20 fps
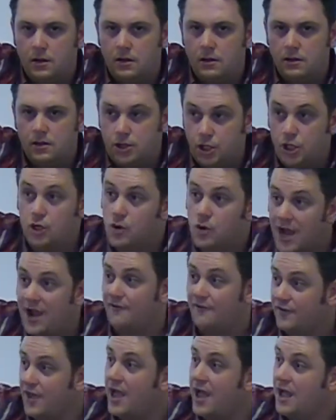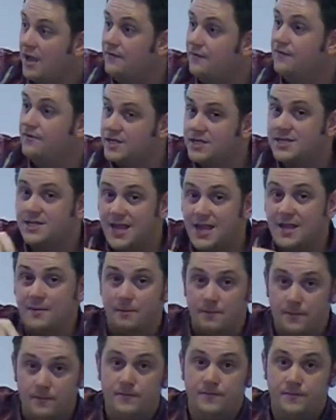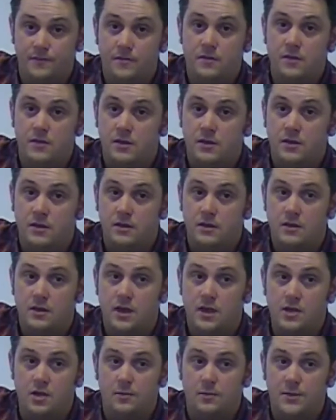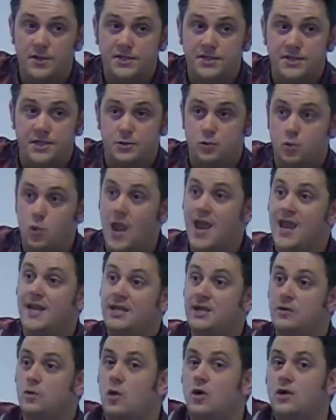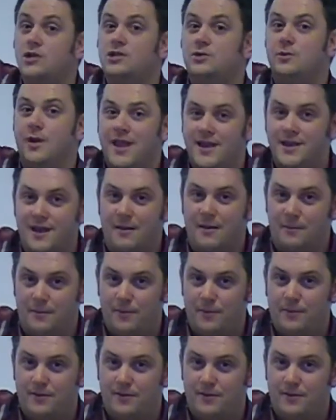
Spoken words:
You have to have the same in your business. Where do you want to end up?